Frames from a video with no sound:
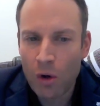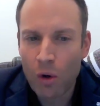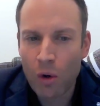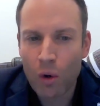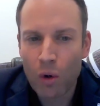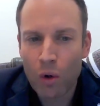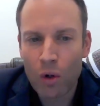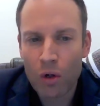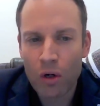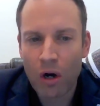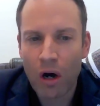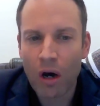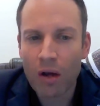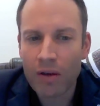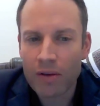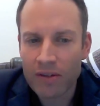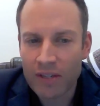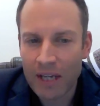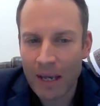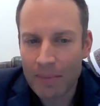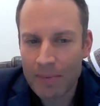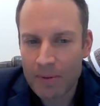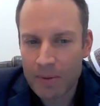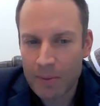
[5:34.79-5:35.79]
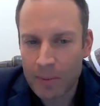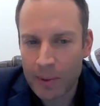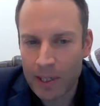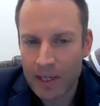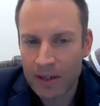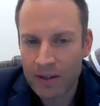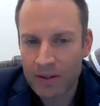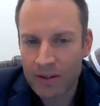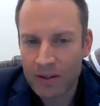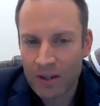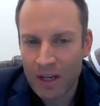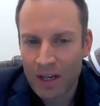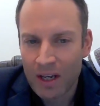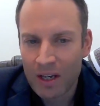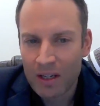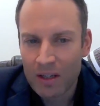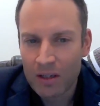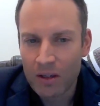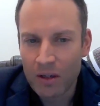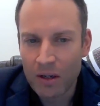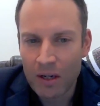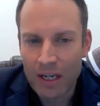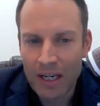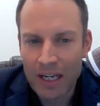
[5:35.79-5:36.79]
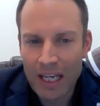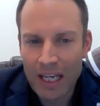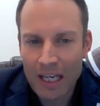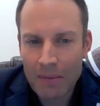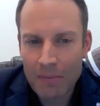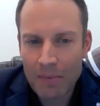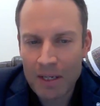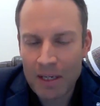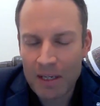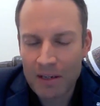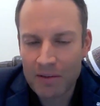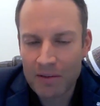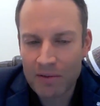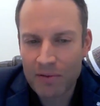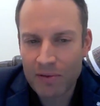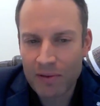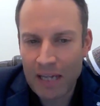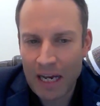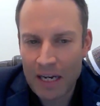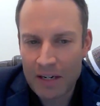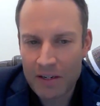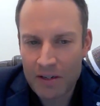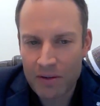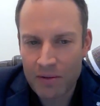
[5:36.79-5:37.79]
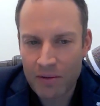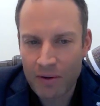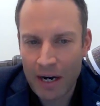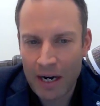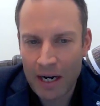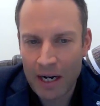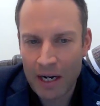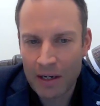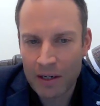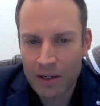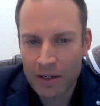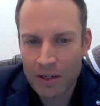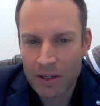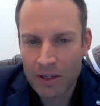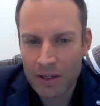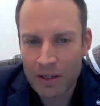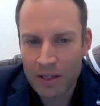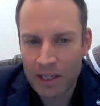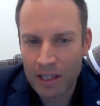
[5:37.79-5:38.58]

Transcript: core concepts, because you can hear me flash around